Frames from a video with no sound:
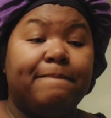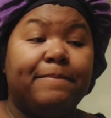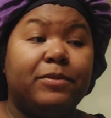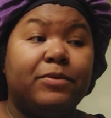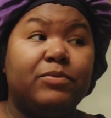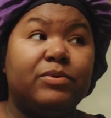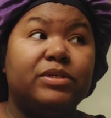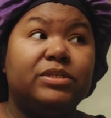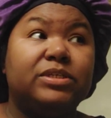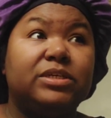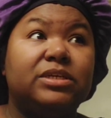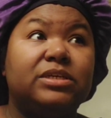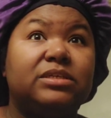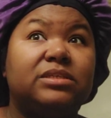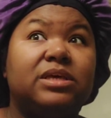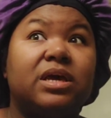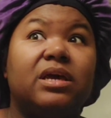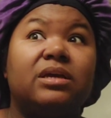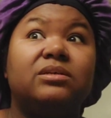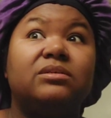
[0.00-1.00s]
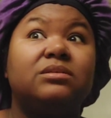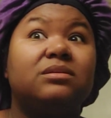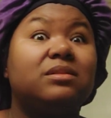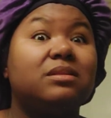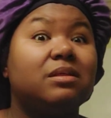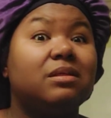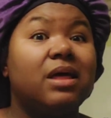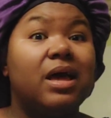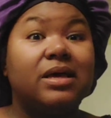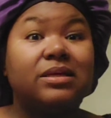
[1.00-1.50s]
which is actually the
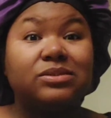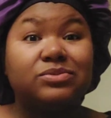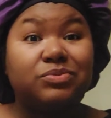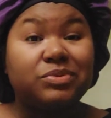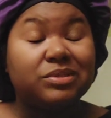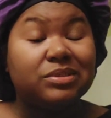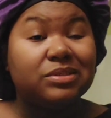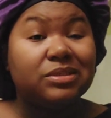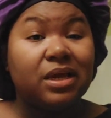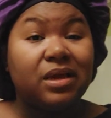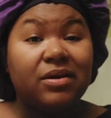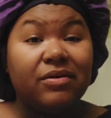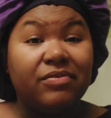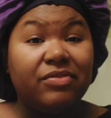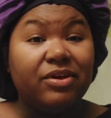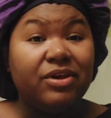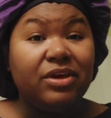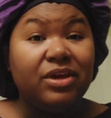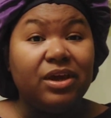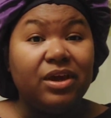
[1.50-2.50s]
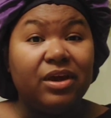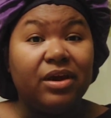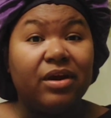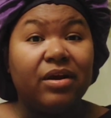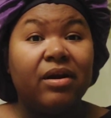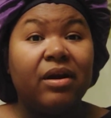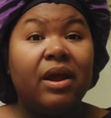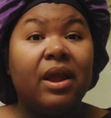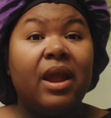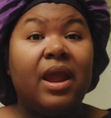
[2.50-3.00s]
last Wednesday of the year,
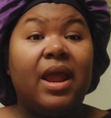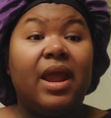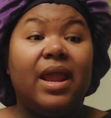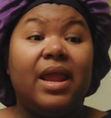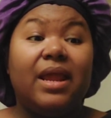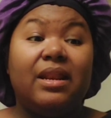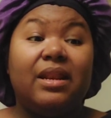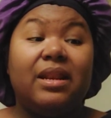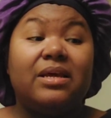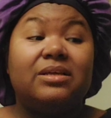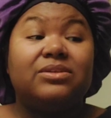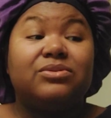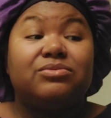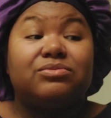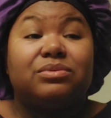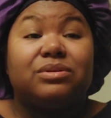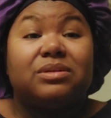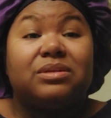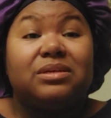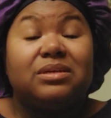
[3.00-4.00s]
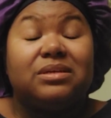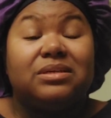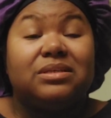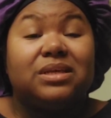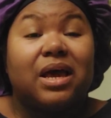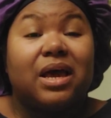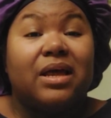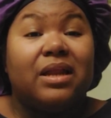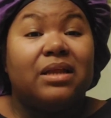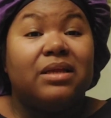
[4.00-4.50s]
and that's really
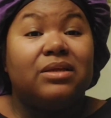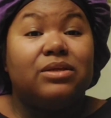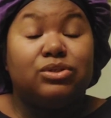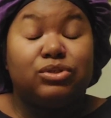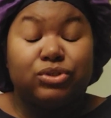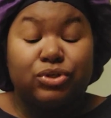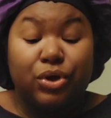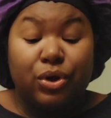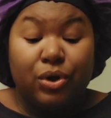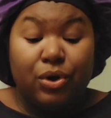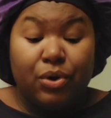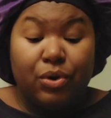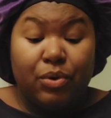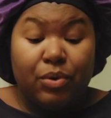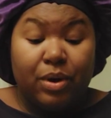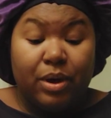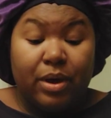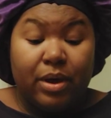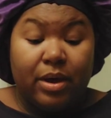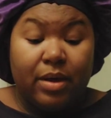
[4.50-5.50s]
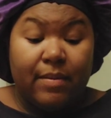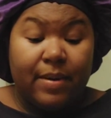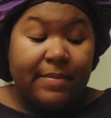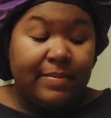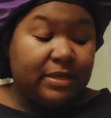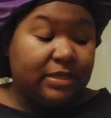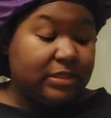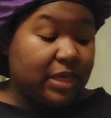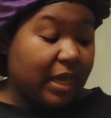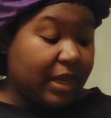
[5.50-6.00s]
exciting. So I'm
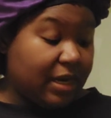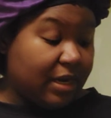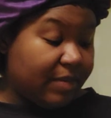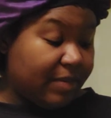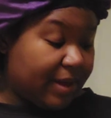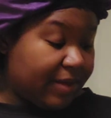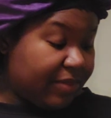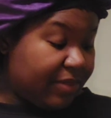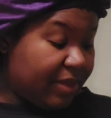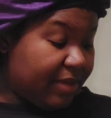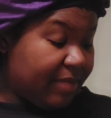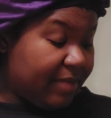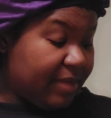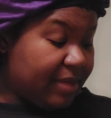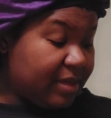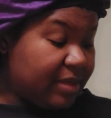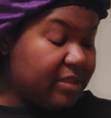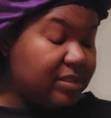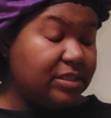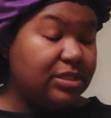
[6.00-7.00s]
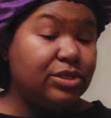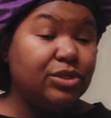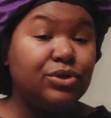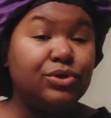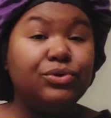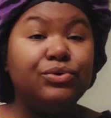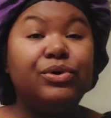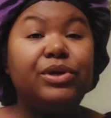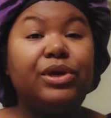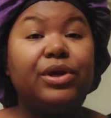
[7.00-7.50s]
excited about that because in the
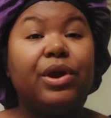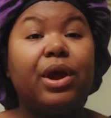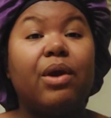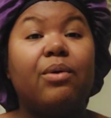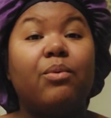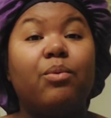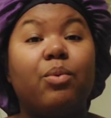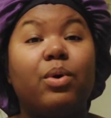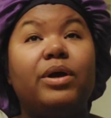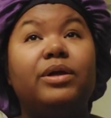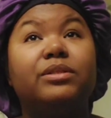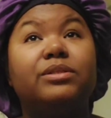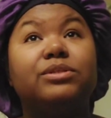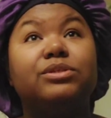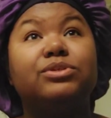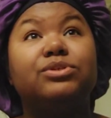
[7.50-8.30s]
new year I want to